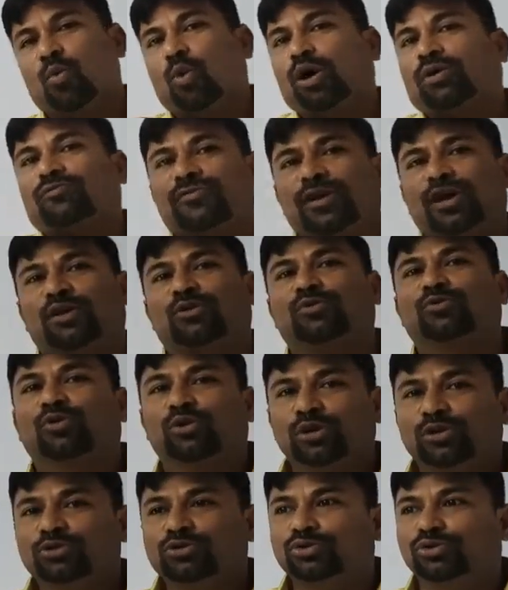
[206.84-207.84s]
what we are
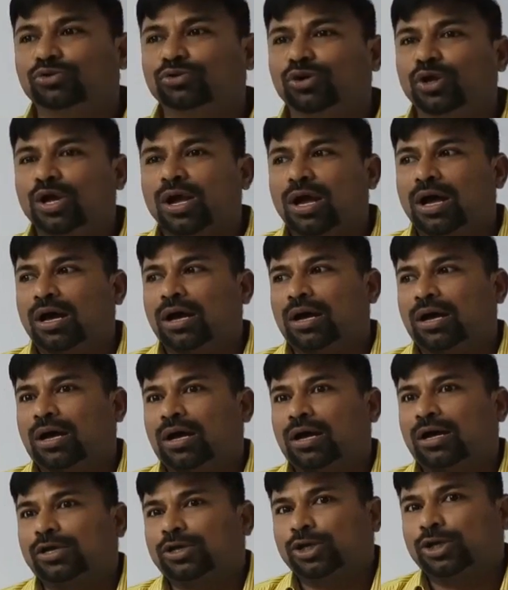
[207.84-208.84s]
going to
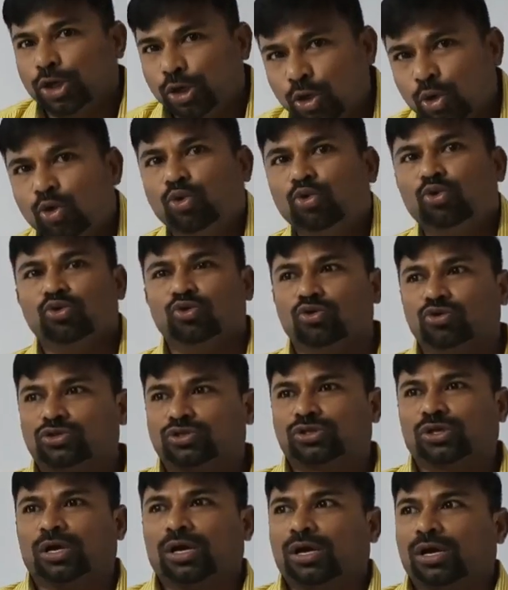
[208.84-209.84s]

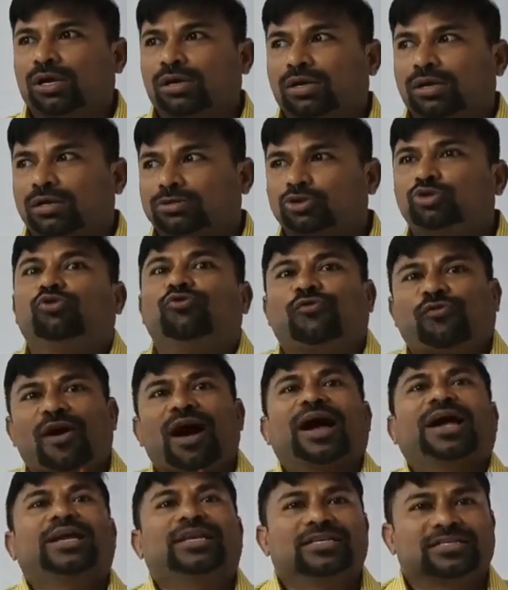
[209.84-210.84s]
use to
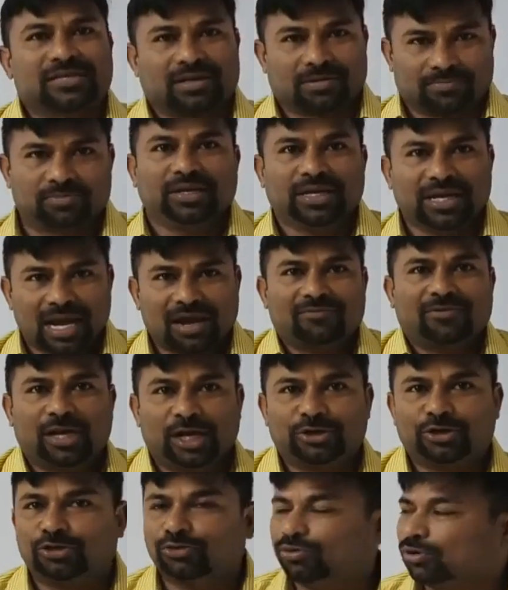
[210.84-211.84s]
find something. I will
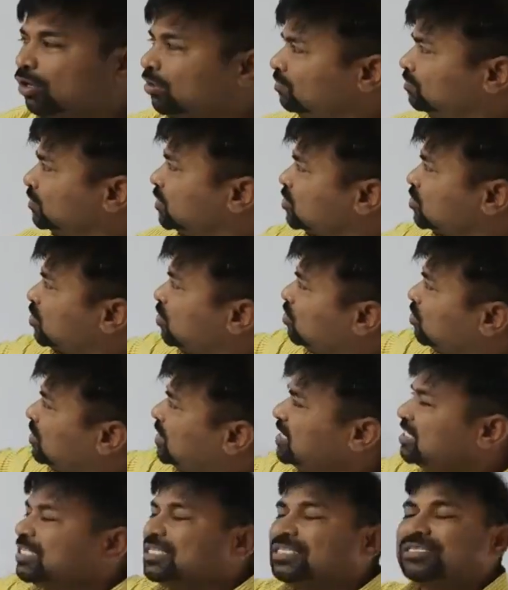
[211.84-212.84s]
let you know. So
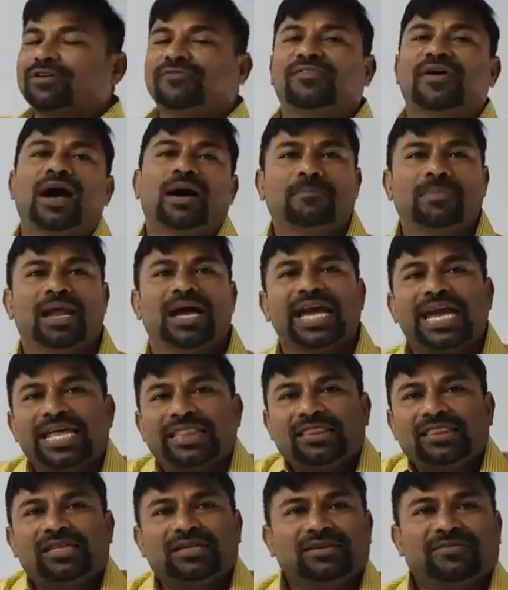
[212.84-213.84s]
this is the formula.
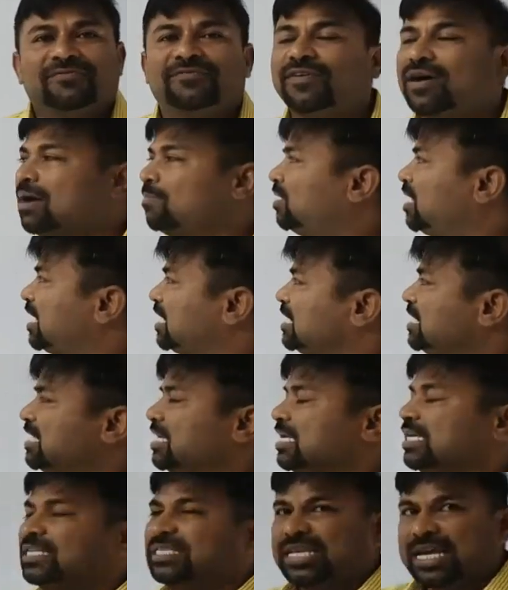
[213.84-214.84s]
Nth term formula
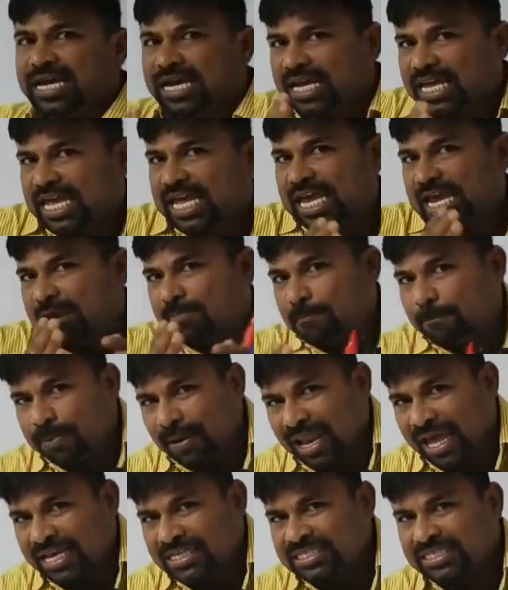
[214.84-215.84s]
is a
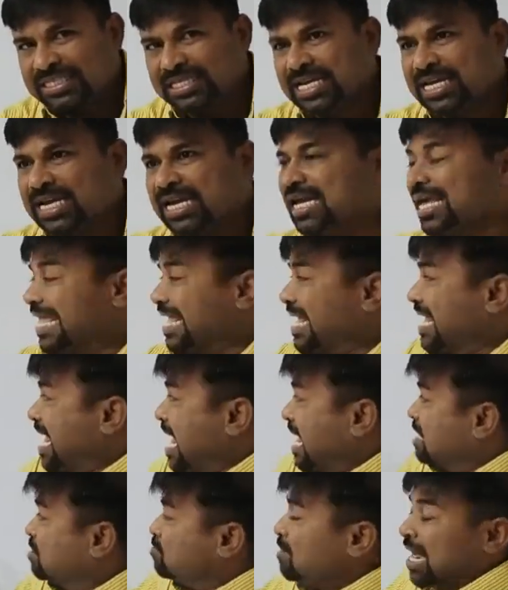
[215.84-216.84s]
plus
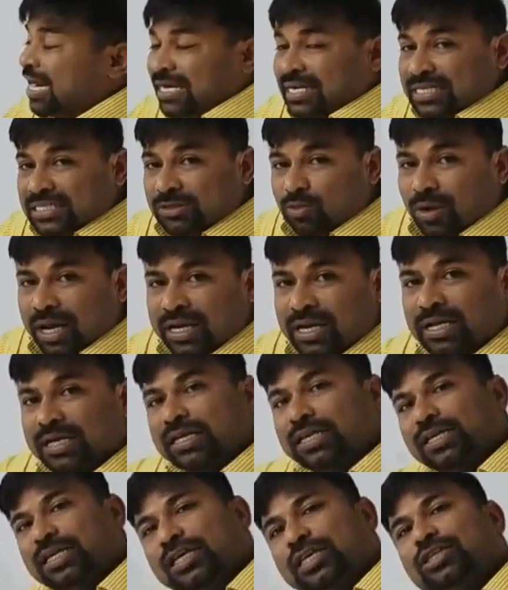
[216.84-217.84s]
n minus
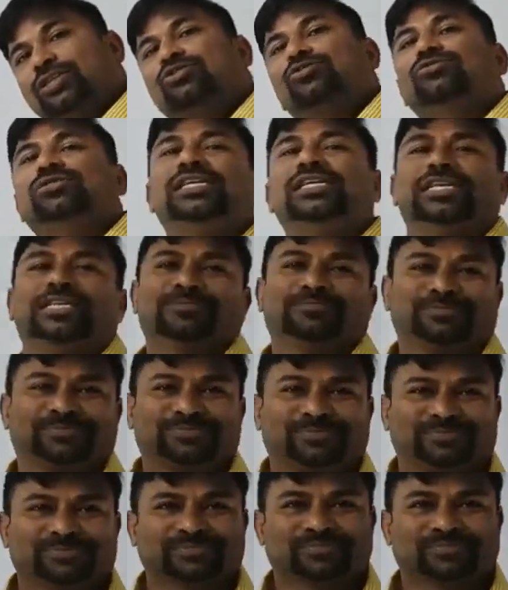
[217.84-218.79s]
1 into d.